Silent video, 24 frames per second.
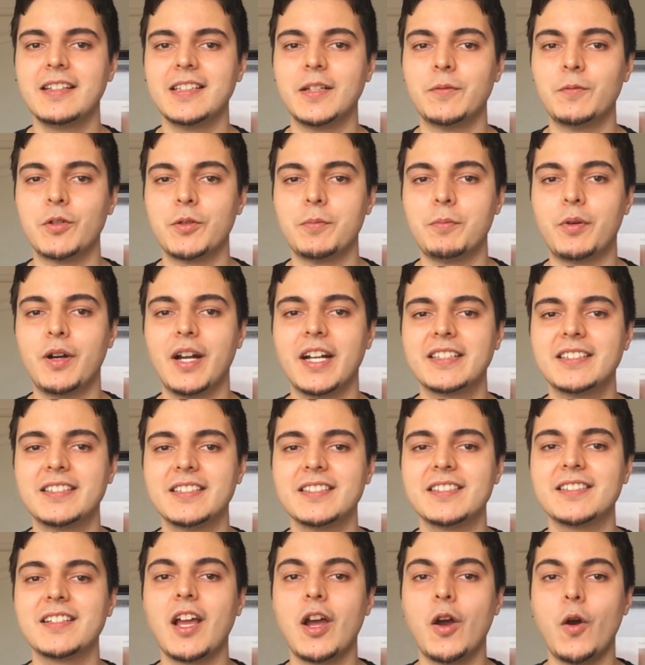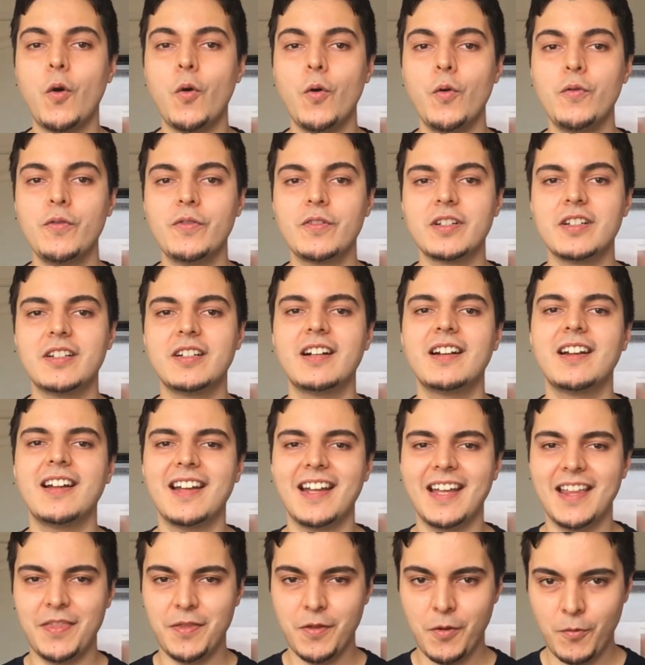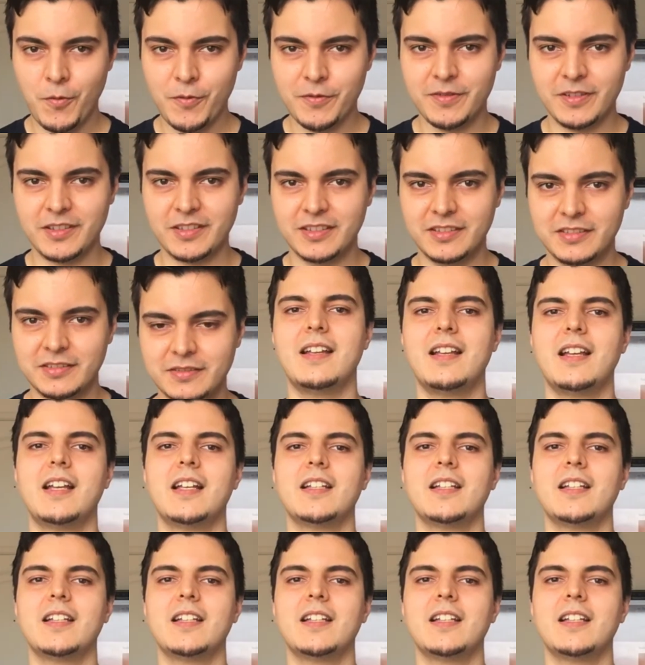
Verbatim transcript: that were practiced over and over.